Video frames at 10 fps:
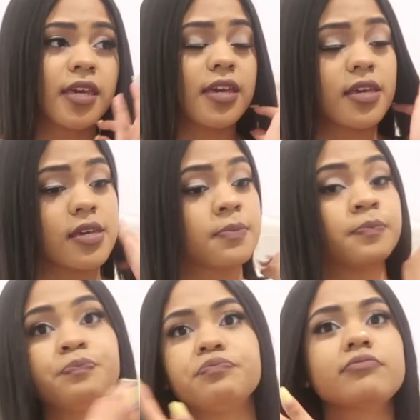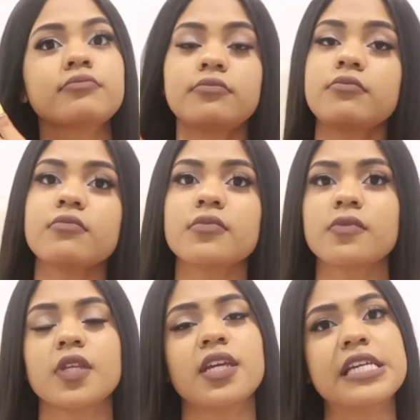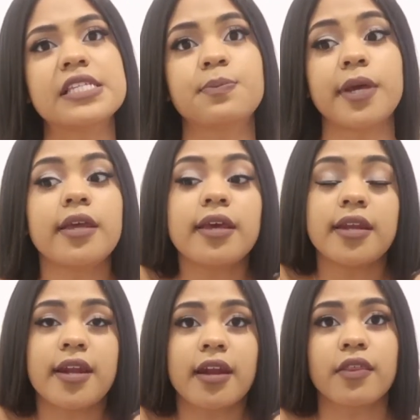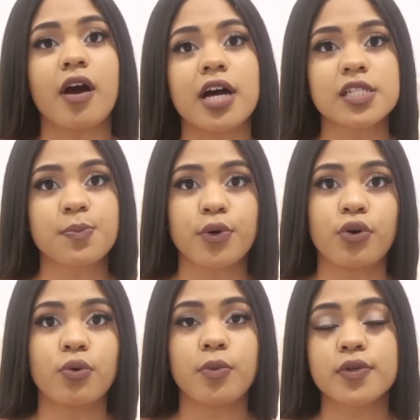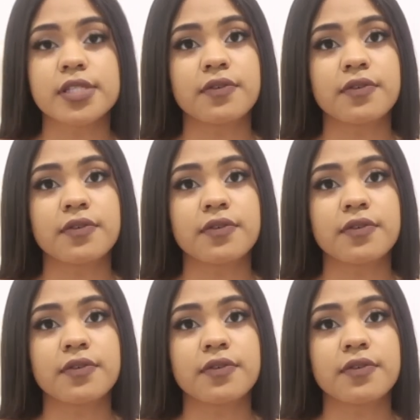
He's been in and out of the hospital